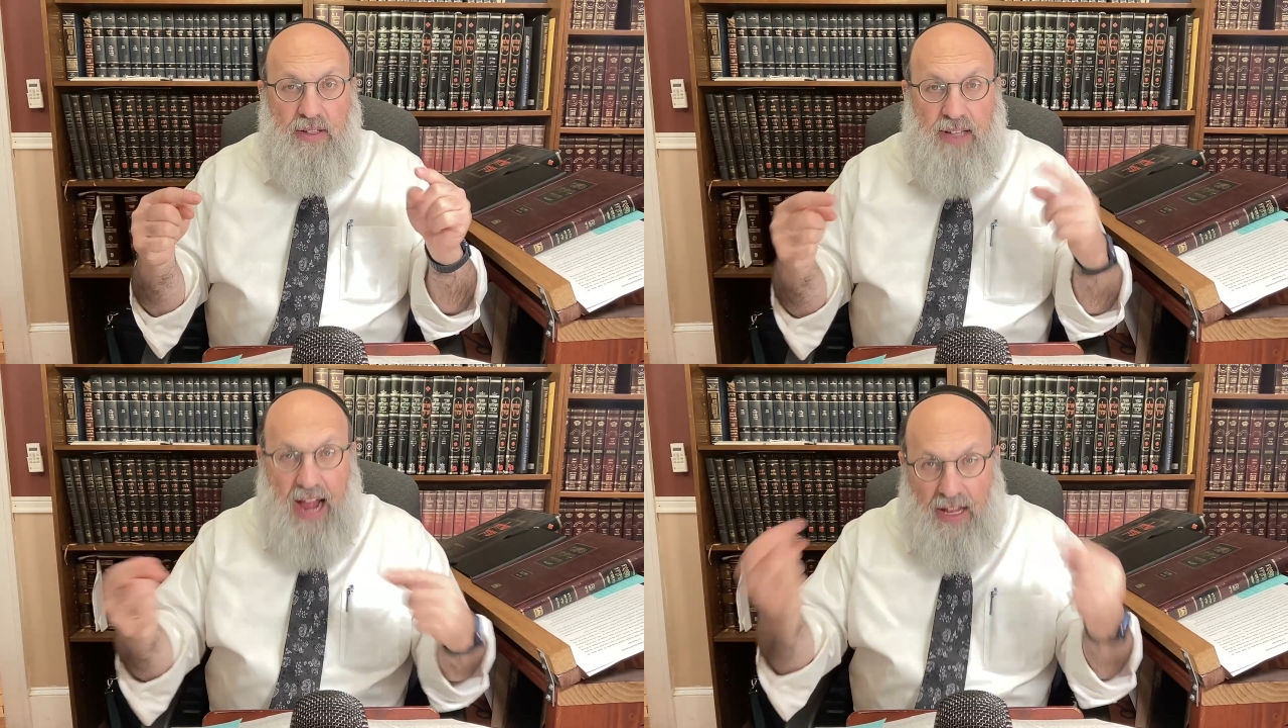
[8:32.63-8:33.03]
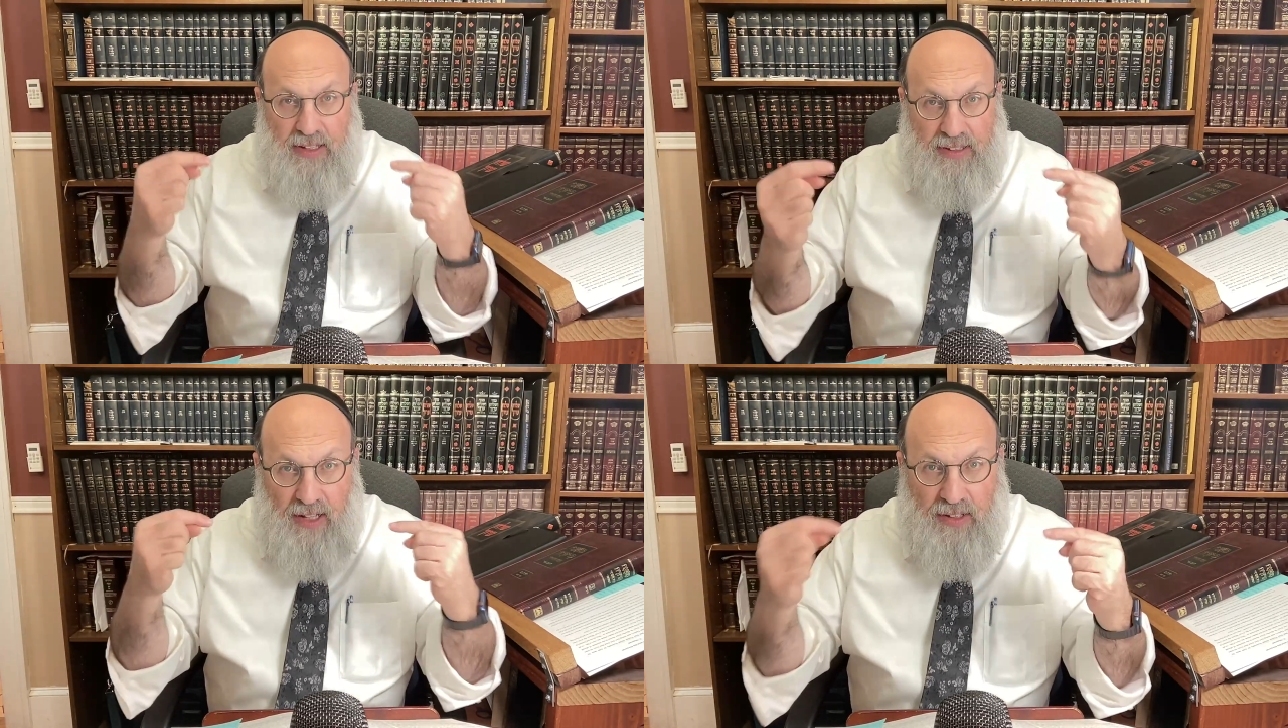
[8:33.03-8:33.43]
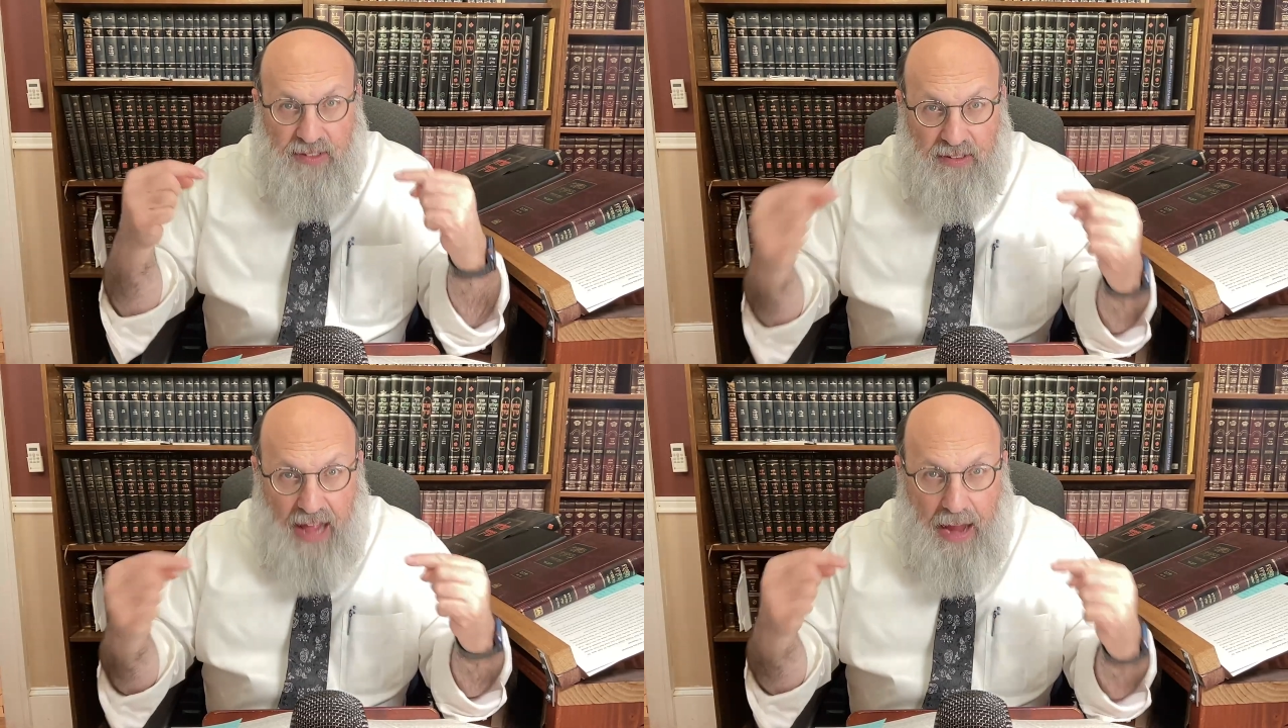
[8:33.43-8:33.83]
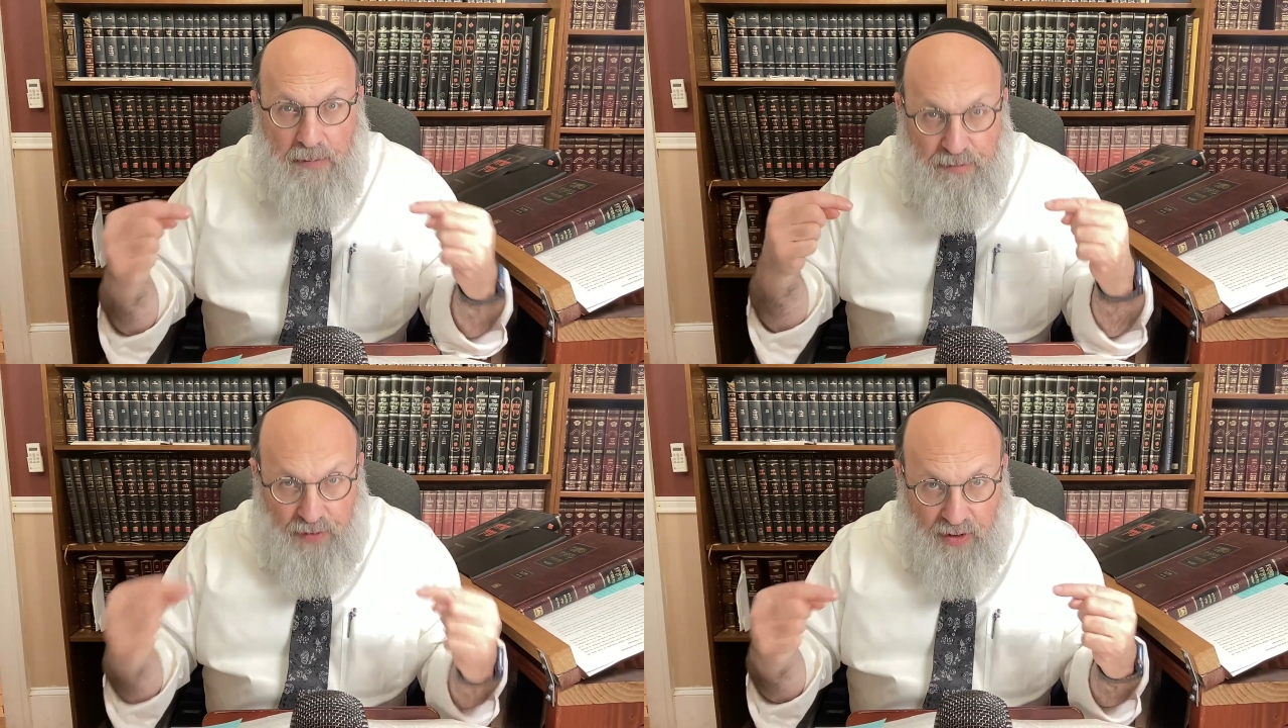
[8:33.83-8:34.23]
the Al Netillas
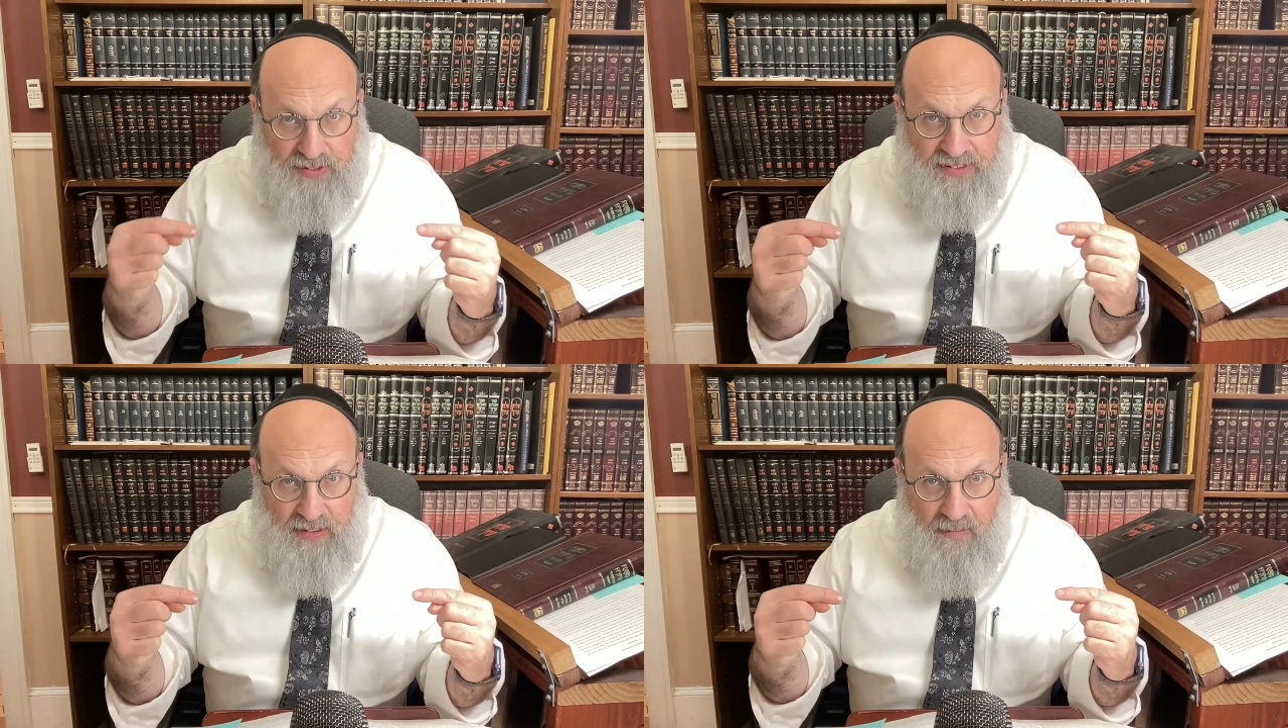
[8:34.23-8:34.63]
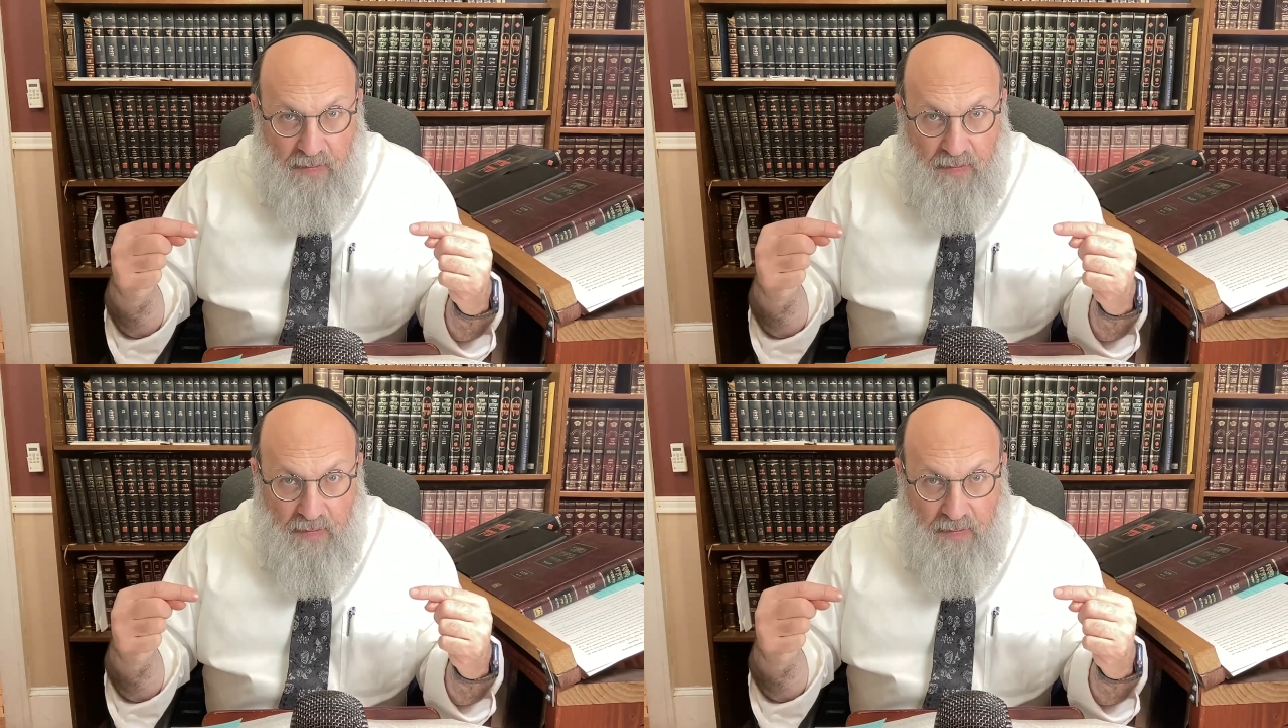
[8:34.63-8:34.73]
Yadayim first,